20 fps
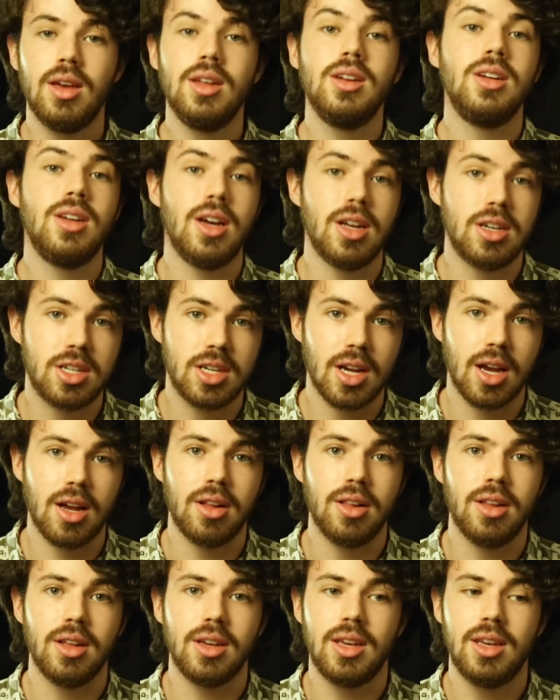In a
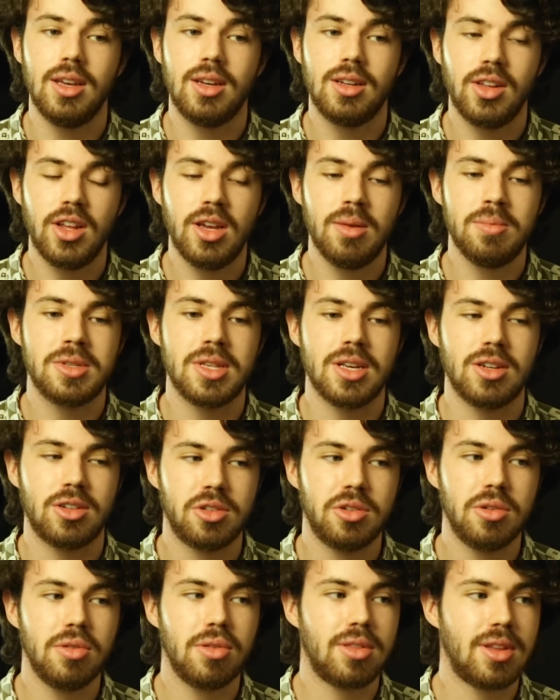nutshell, he claims that
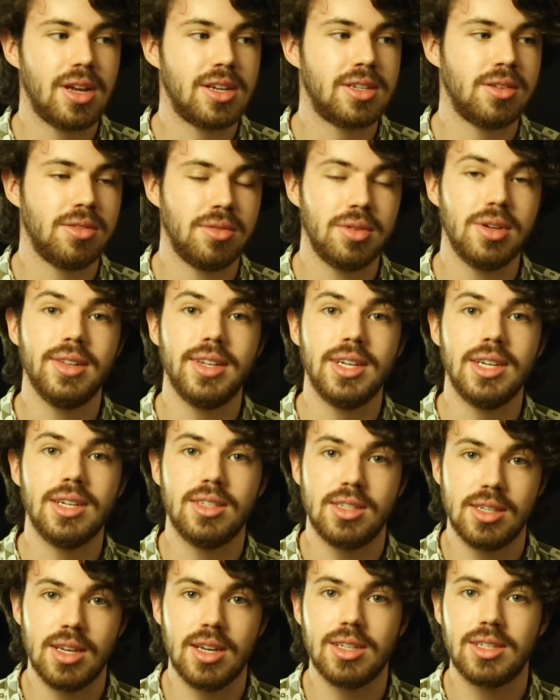truth doesn't really
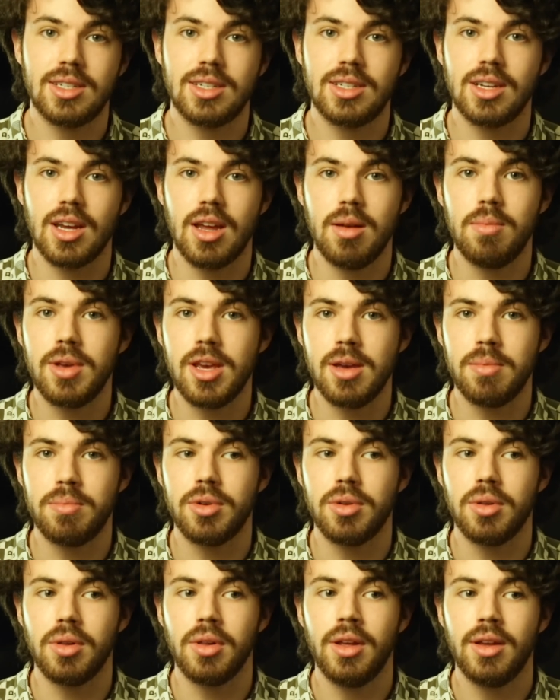exist, and
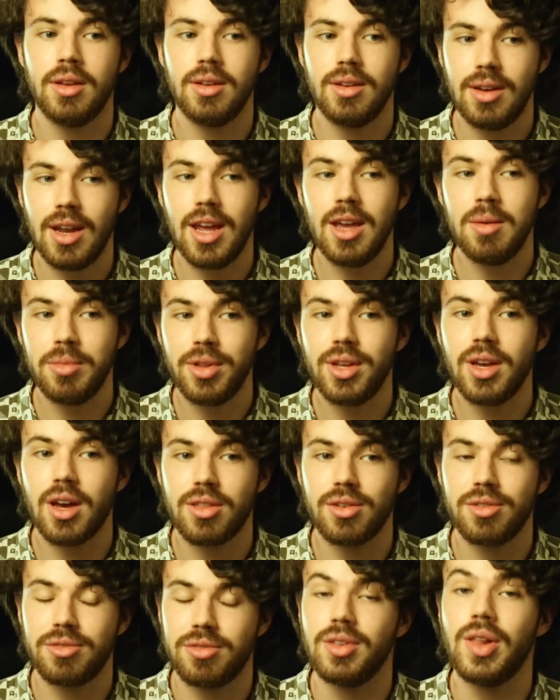people, namely
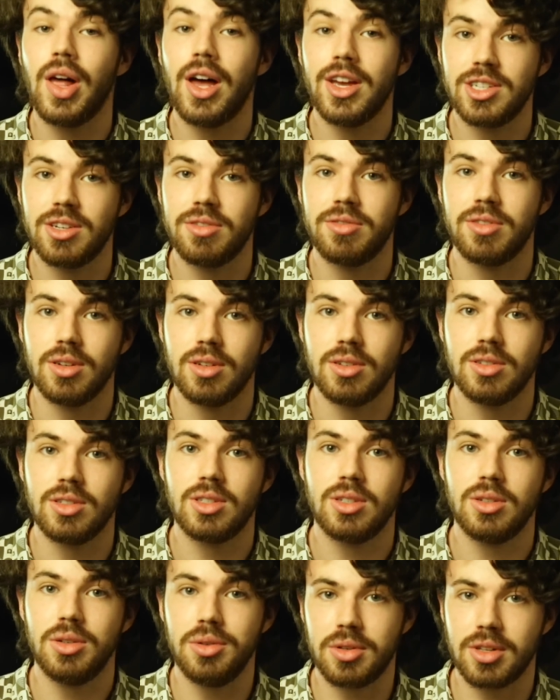other
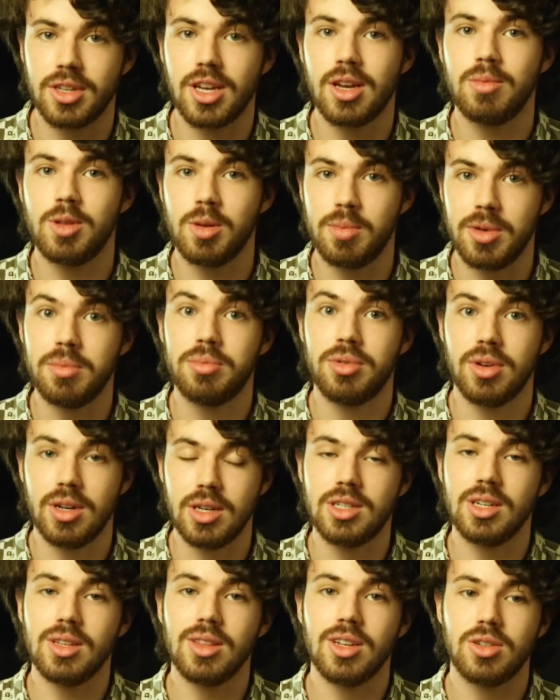philosophers, who claim to be
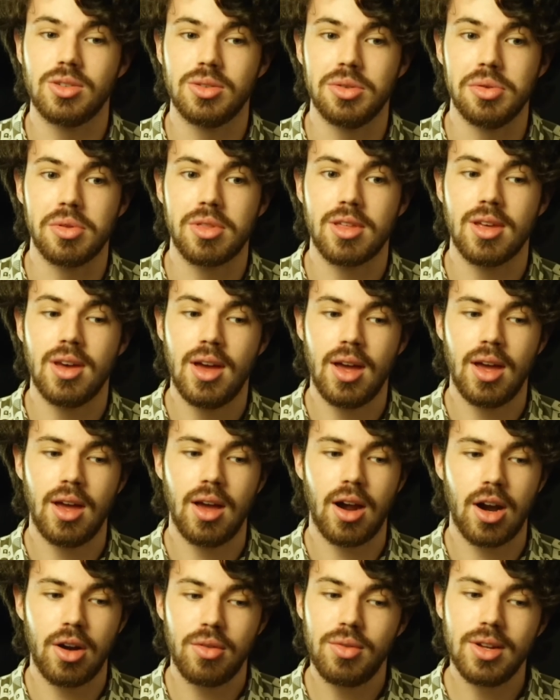preaching the truth,
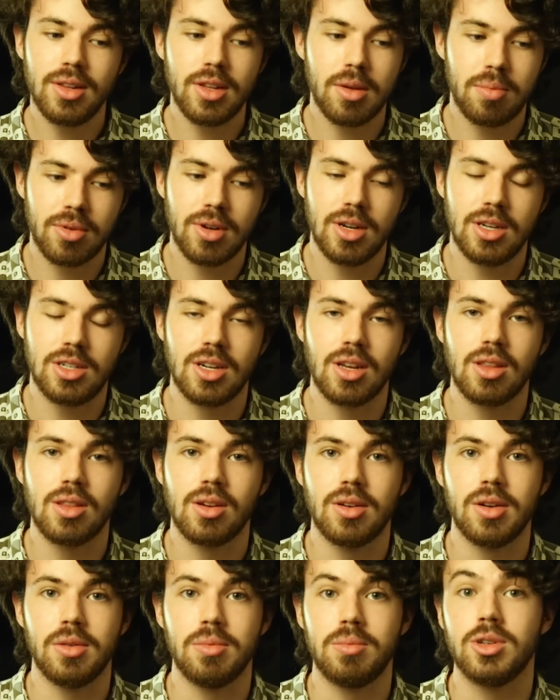are really preaching
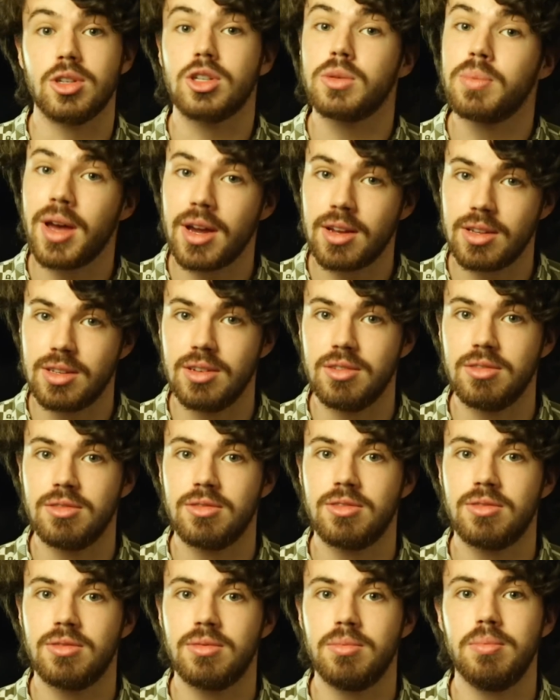their own
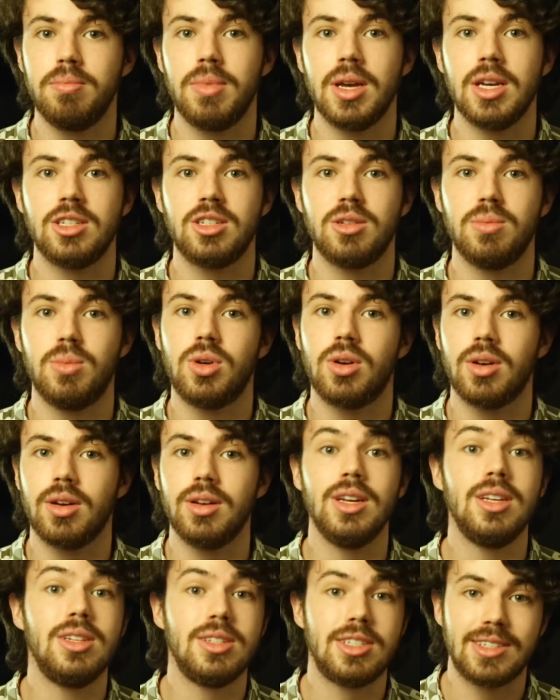perspective, based more
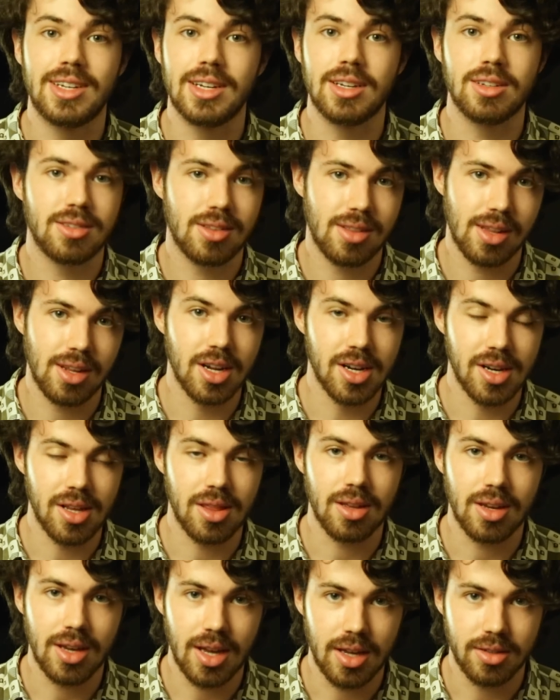on instinct than
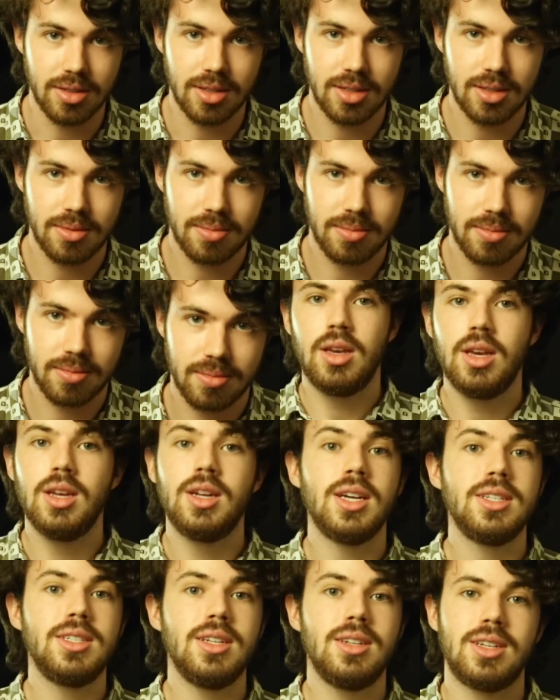anything else. He
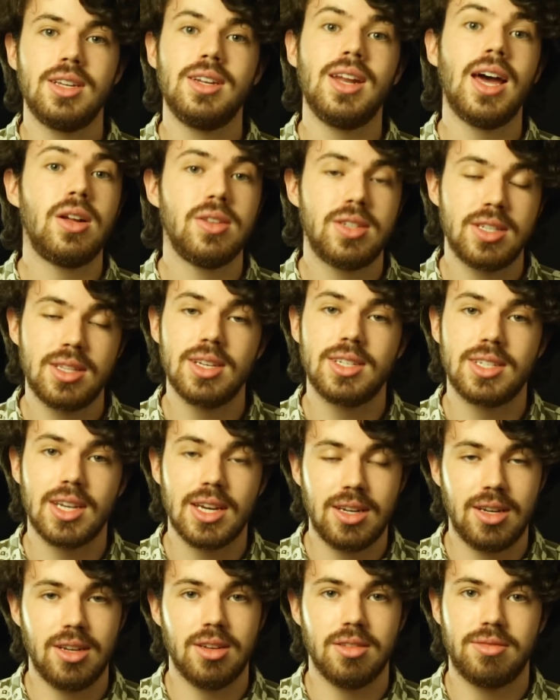doesn't denounce this
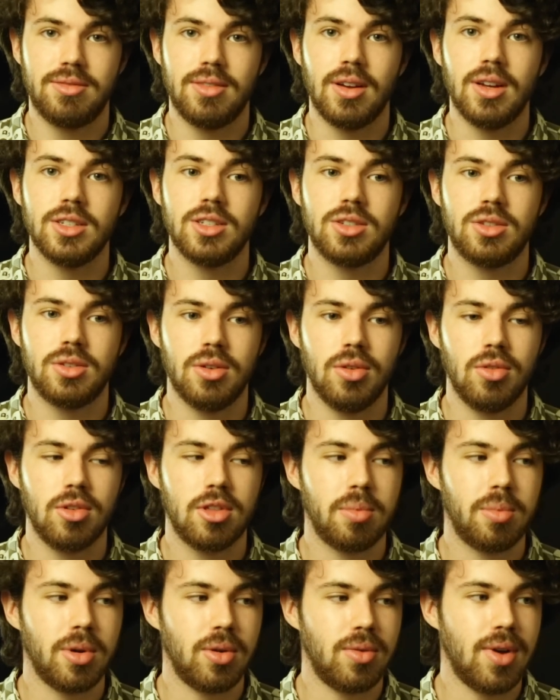idea of false
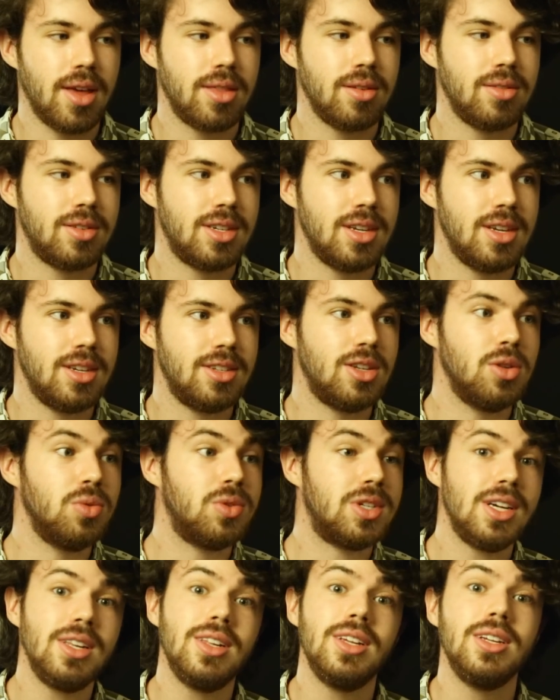truth, but rather sees
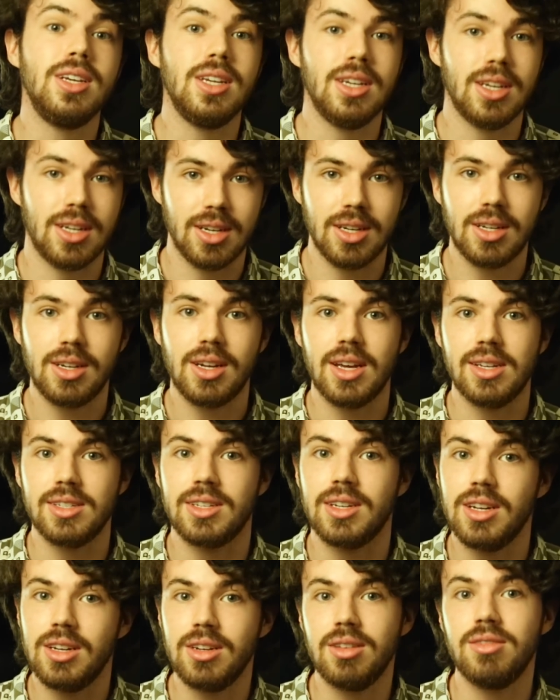utility in it as
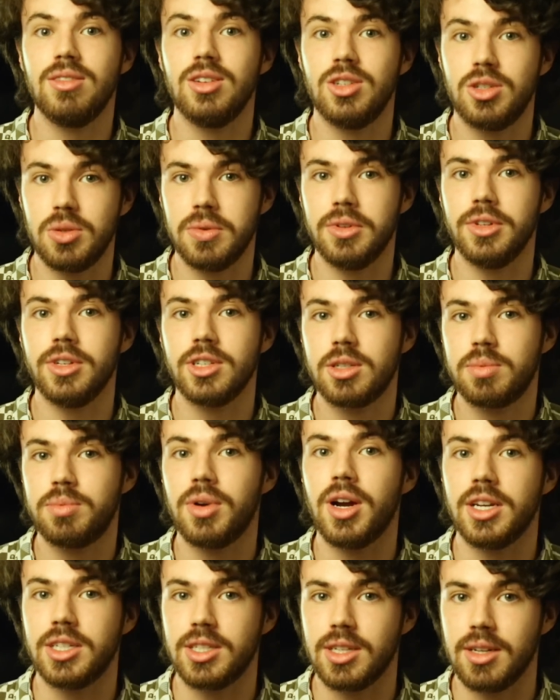an individual
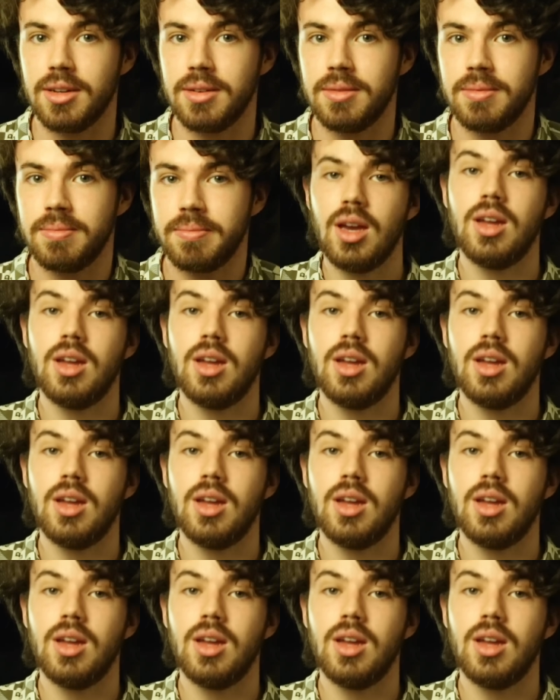expression.